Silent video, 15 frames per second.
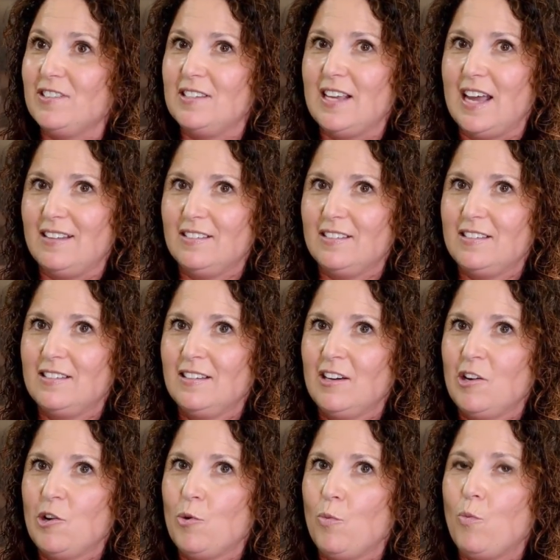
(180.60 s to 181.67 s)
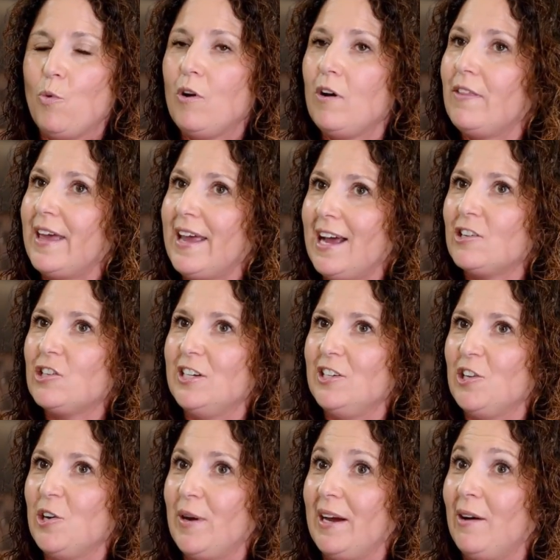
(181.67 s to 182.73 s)
sense, what are they actually
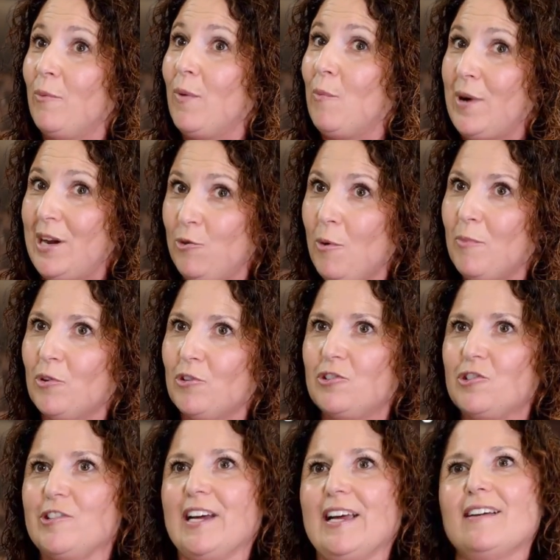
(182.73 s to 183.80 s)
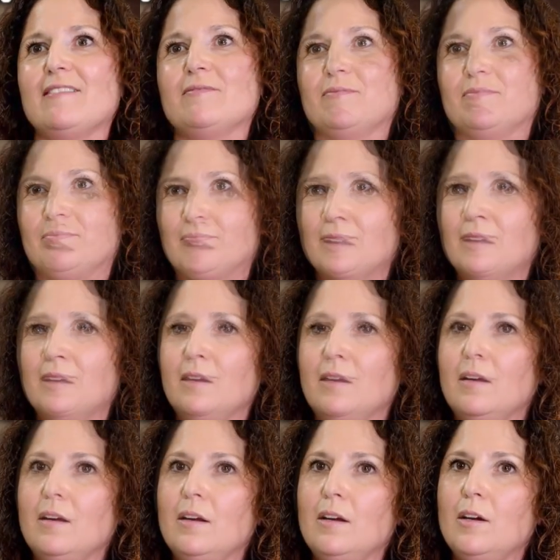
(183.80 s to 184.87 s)
doing when we're not monitoring it?
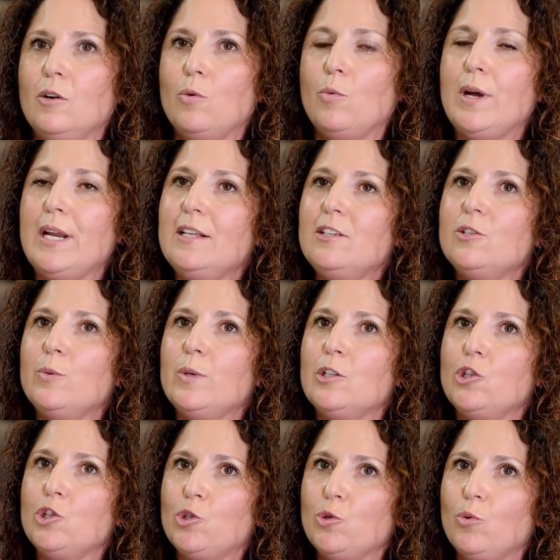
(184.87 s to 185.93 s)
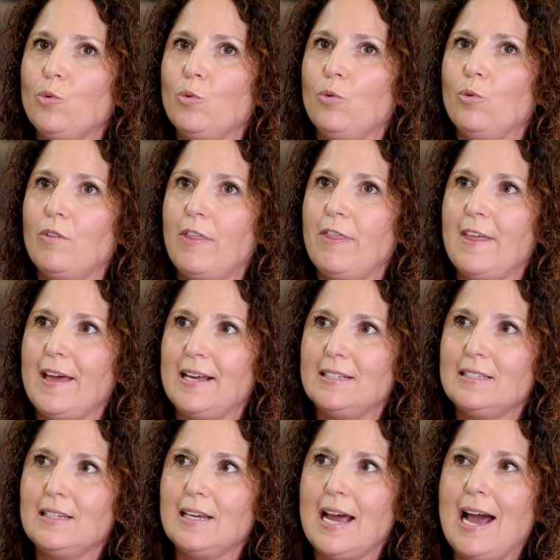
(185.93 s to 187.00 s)
We need to ensure
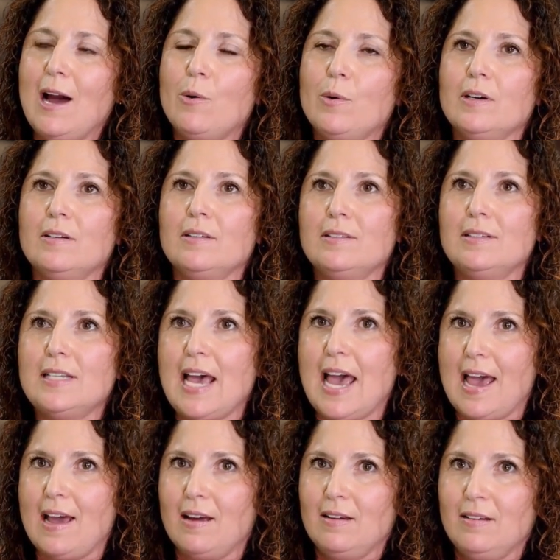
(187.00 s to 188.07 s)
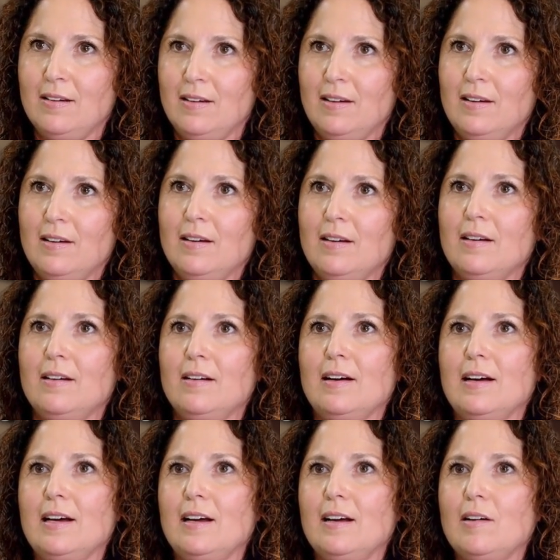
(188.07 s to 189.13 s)
that our tech
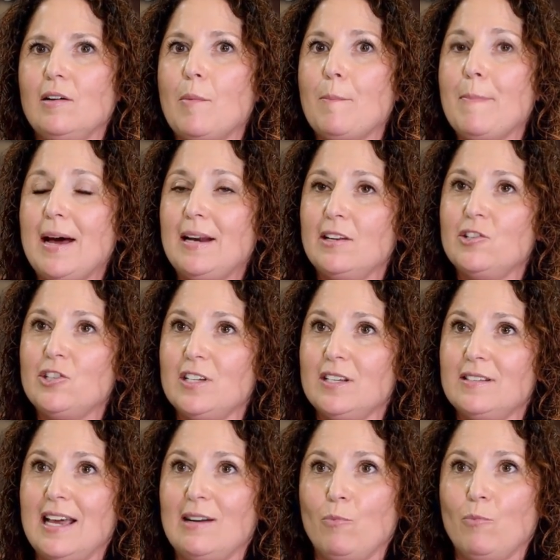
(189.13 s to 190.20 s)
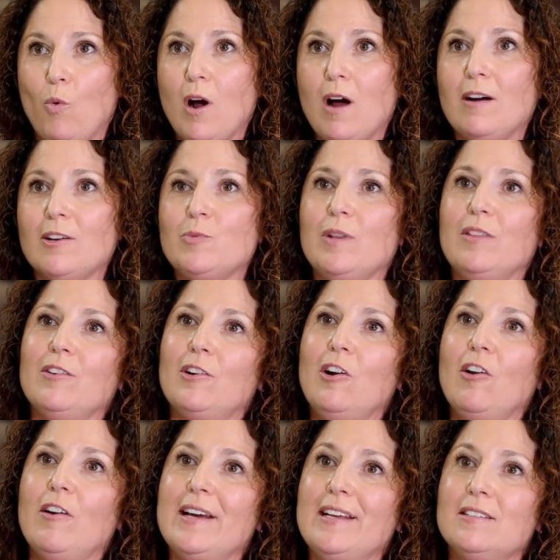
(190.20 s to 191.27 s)
manages and works with the
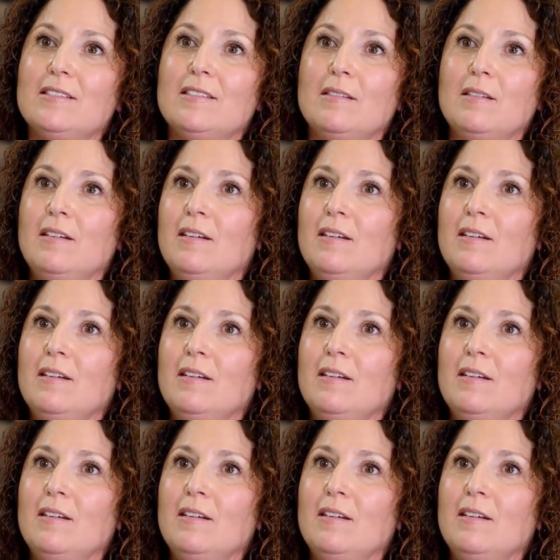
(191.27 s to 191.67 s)
client's